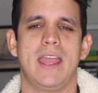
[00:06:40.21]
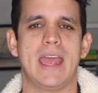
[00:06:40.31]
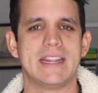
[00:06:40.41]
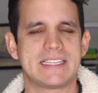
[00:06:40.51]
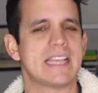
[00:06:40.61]

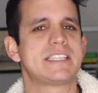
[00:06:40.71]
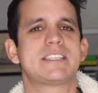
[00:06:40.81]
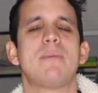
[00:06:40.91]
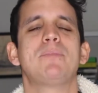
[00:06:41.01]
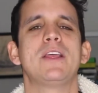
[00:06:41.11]
And it says
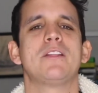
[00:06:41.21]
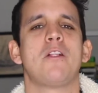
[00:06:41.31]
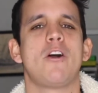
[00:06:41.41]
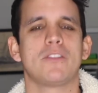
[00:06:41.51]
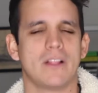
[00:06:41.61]
something
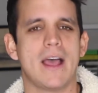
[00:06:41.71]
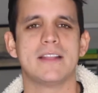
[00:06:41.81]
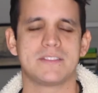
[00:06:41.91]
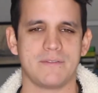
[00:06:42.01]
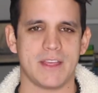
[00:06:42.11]
along the
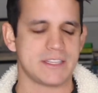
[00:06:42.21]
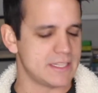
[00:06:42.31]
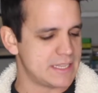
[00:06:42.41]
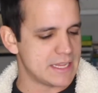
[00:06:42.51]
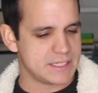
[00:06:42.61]
lines of this.
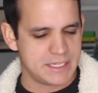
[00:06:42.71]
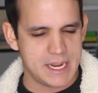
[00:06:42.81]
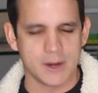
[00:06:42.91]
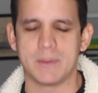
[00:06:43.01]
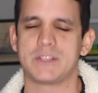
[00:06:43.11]
It says,
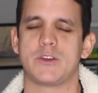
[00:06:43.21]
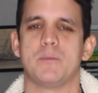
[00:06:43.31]
Dear Mr.